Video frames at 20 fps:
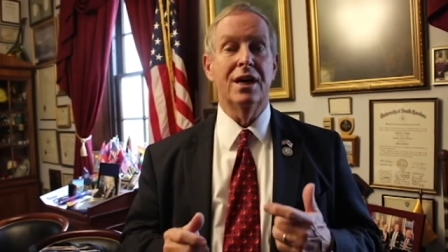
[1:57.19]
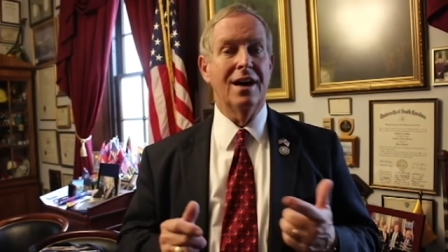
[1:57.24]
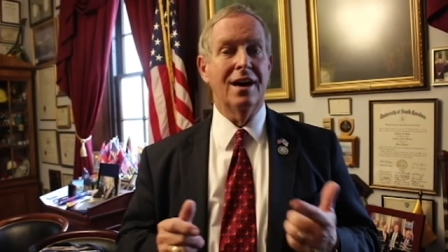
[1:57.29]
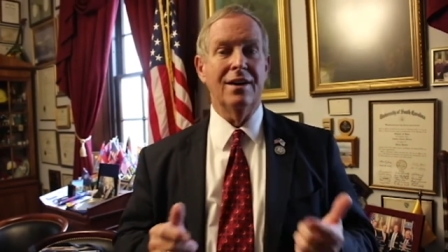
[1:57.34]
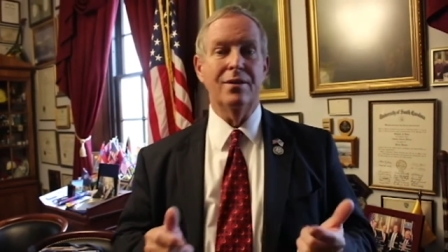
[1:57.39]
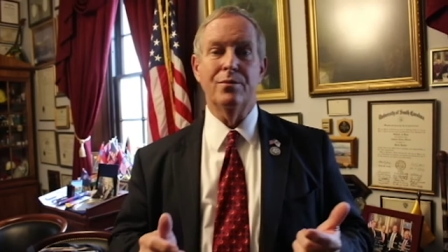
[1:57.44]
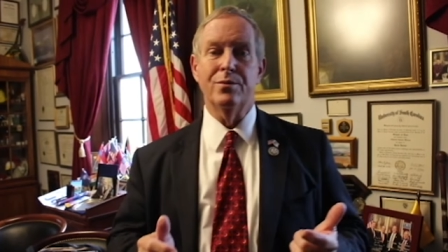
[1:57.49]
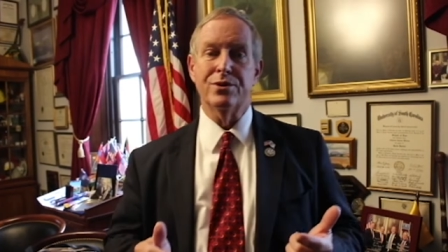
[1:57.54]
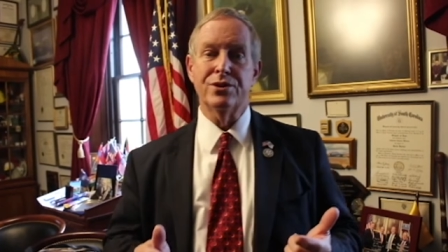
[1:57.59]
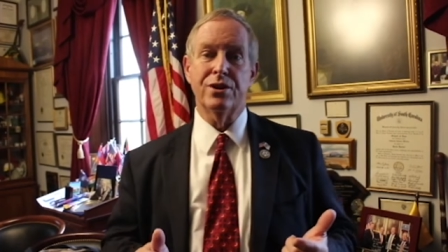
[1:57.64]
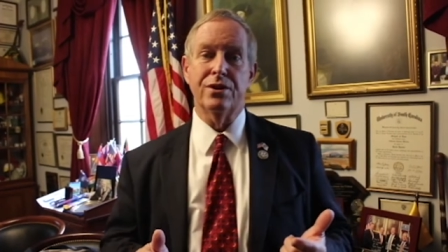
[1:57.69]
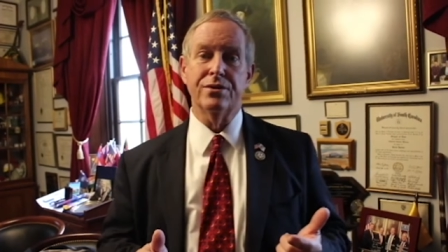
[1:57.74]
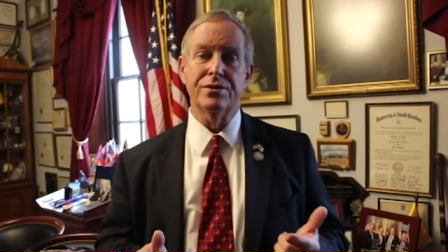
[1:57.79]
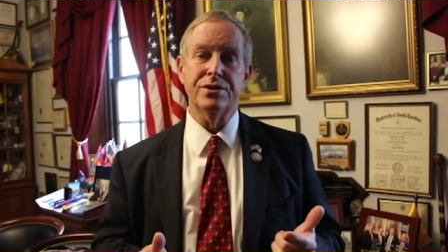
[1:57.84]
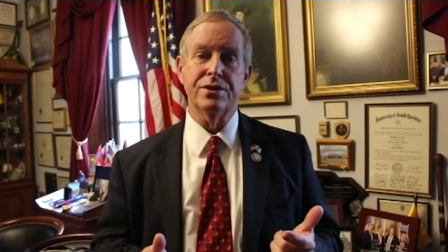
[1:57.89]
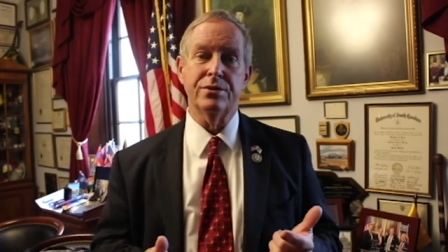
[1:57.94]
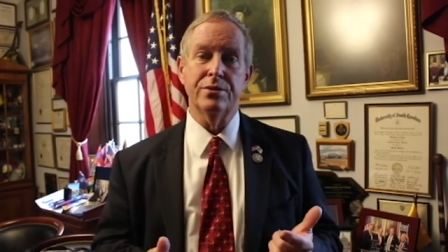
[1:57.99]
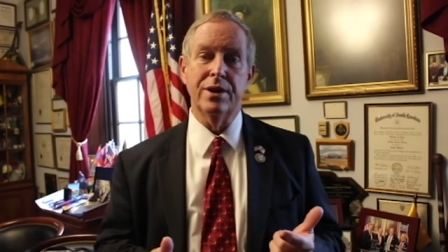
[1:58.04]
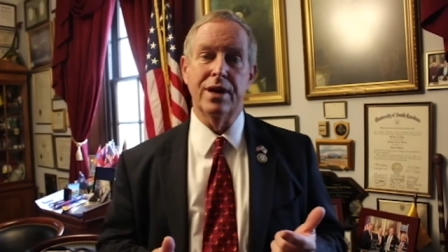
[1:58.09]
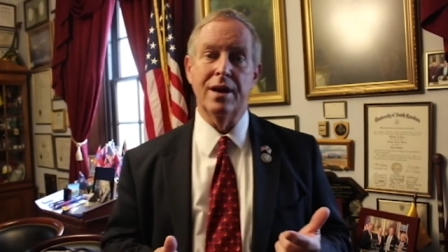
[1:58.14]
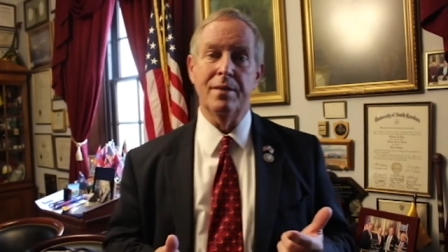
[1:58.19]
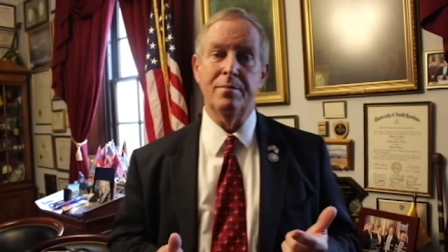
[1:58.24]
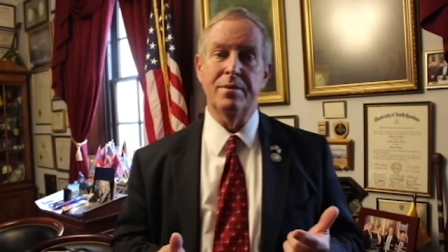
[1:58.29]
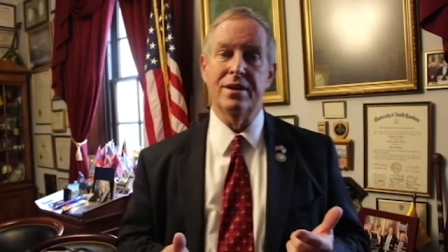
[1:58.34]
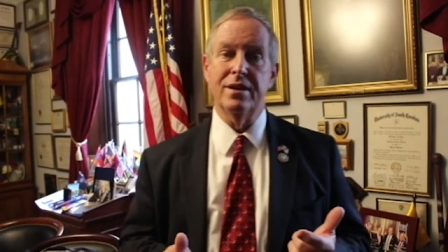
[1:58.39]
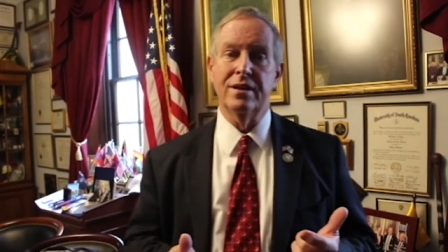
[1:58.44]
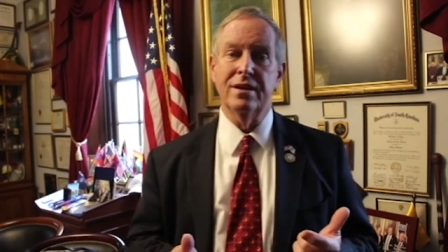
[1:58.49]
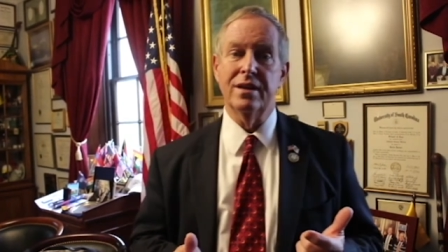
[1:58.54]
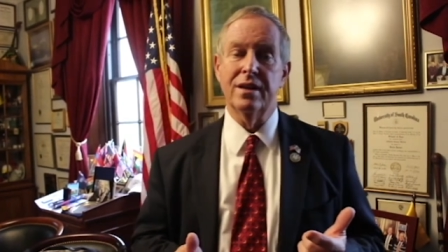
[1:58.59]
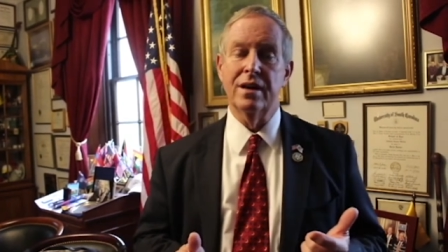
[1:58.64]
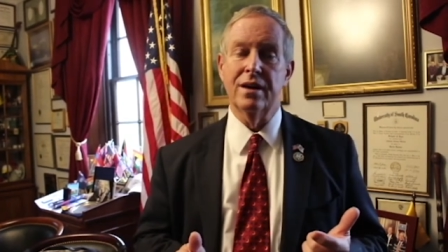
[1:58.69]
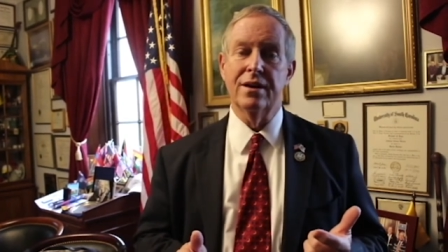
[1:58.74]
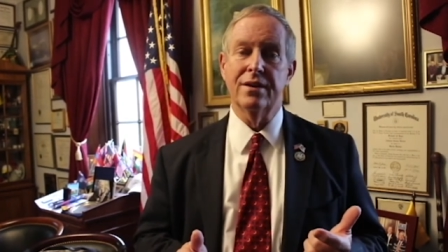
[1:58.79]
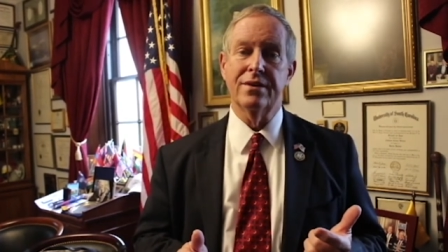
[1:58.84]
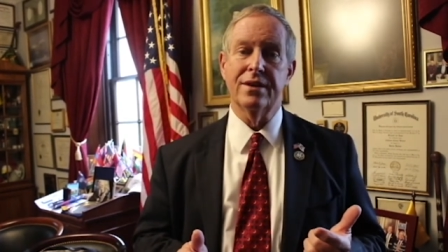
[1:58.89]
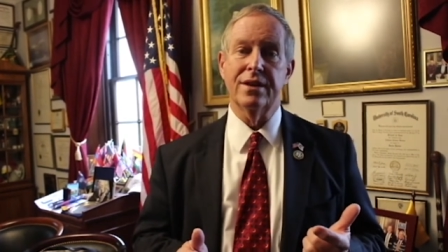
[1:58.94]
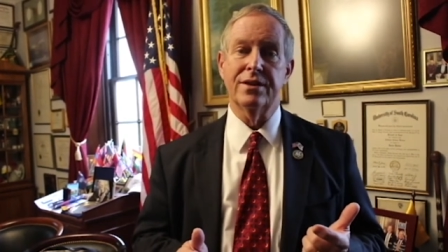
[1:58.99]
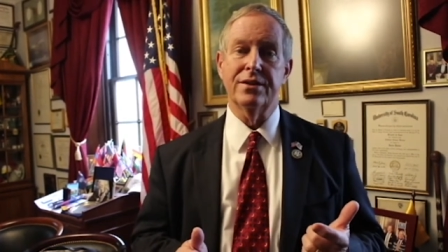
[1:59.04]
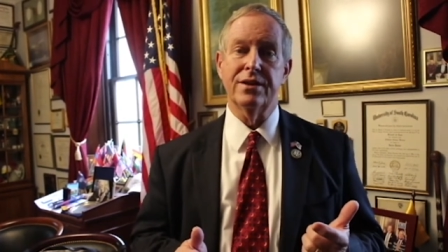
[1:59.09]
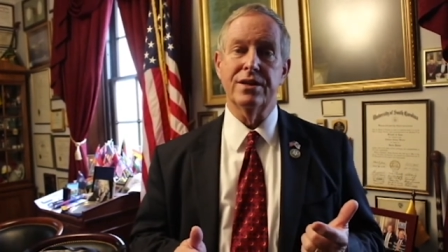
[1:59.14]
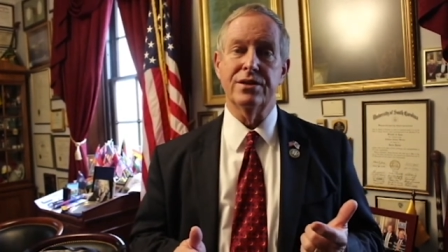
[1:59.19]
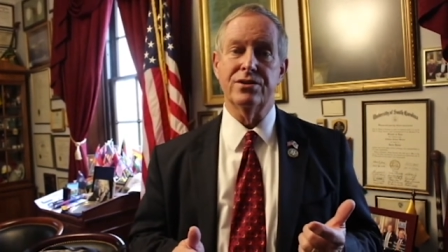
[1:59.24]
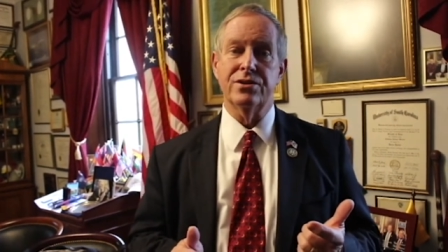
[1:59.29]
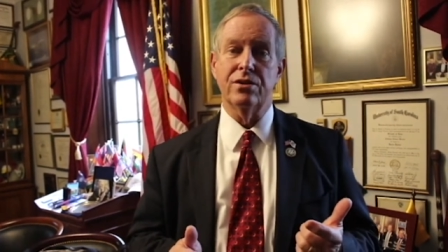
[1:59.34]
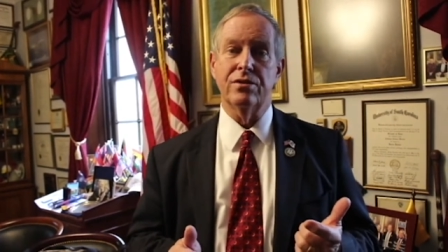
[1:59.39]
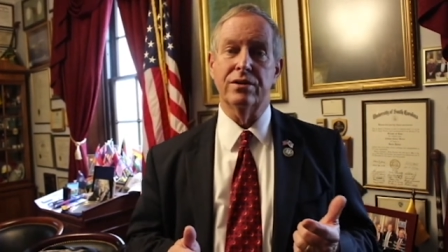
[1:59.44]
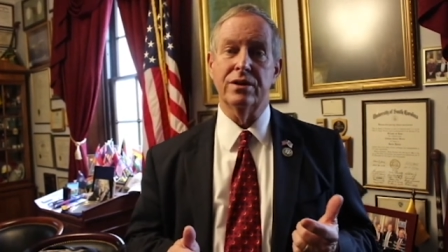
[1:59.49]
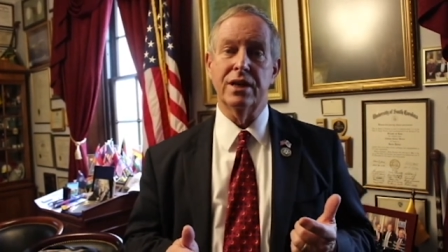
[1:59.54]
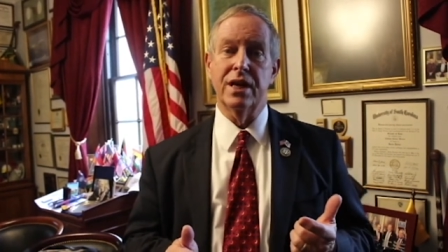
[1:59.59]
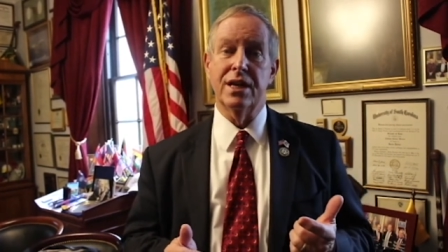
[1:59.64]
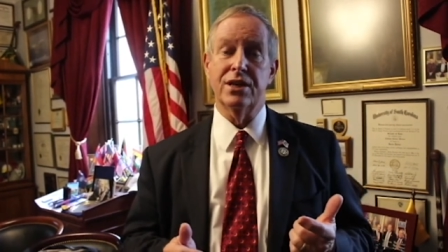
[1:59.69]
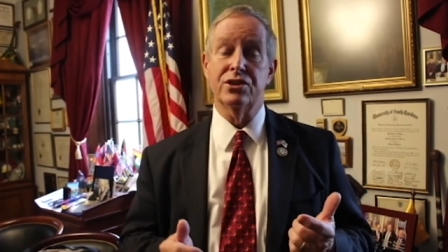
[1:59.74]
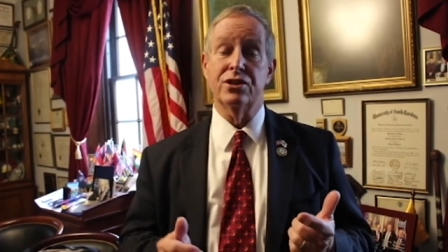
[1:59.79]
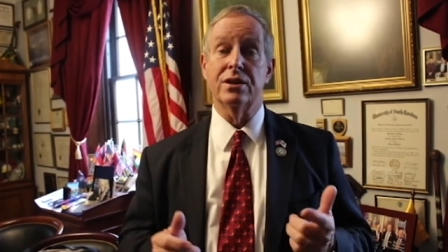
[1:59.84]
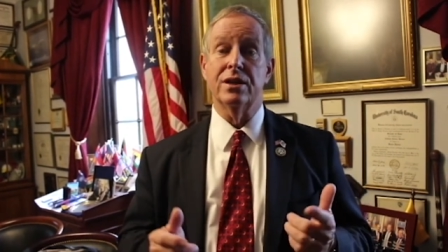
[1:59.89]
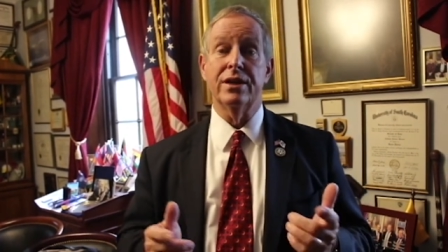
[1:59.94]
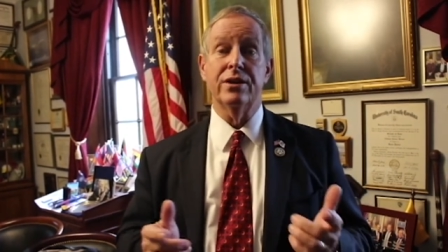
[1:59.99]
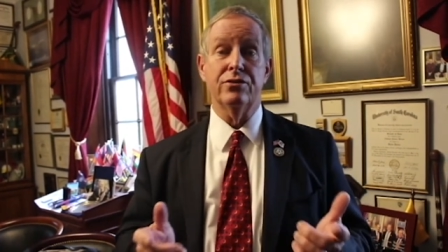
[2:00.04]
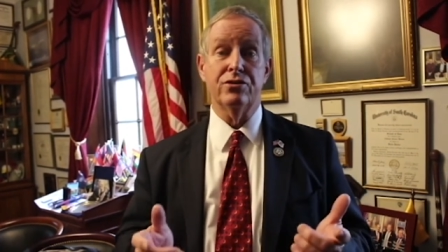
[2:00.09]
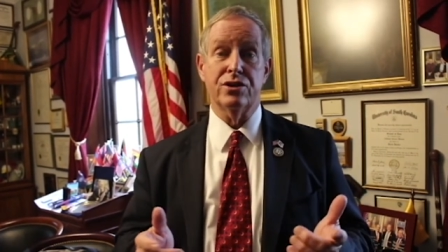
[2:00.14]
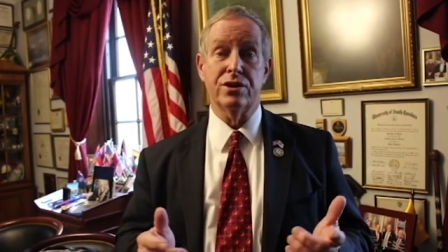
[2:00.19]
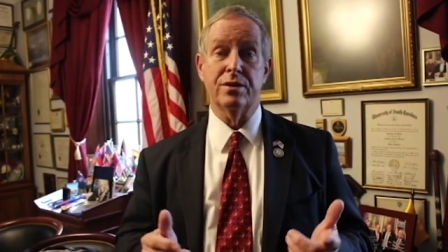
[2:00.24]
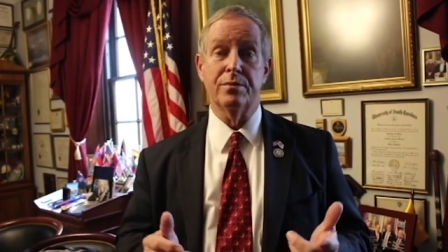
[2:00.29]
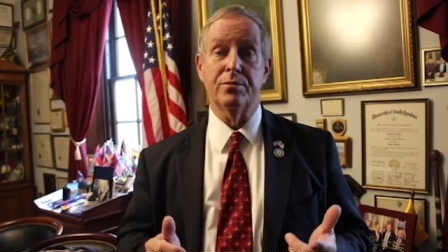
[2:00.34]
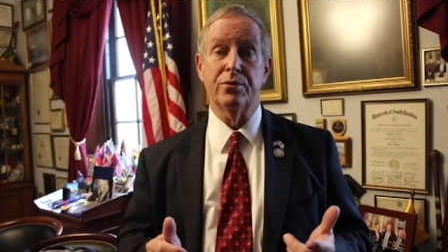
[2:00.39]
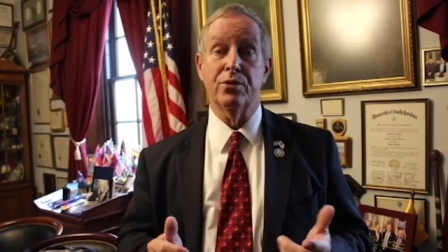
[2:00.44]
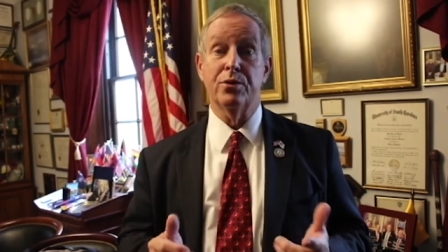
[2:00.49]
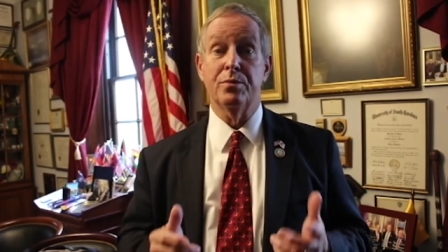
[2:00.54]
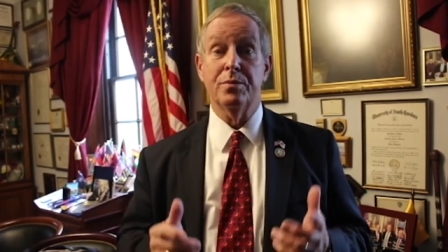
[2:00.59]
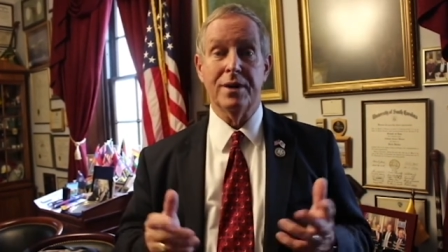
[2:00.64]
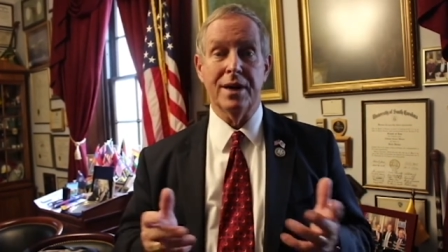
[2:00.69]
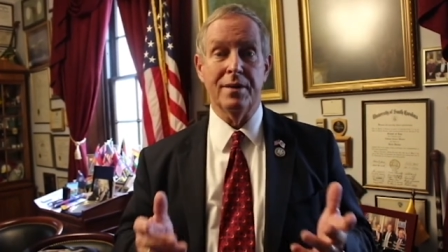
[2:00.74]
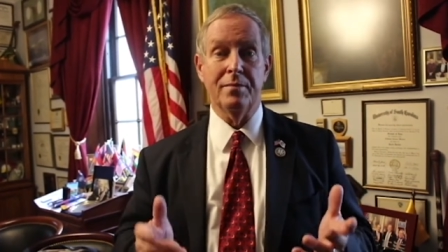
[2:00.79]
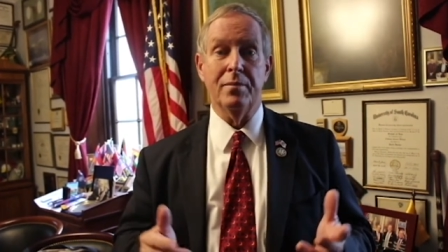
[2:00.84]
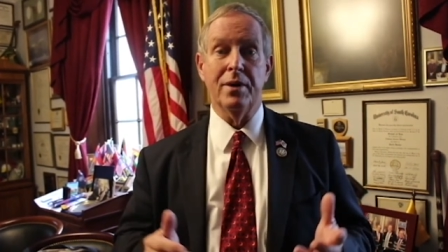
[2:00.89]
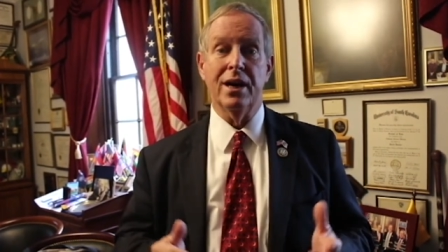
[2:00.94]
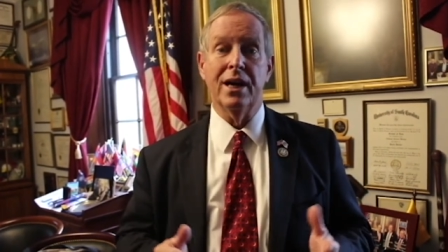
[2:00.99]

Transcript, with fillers: I was also happy uh, that the Salkehatchie Leadership Group came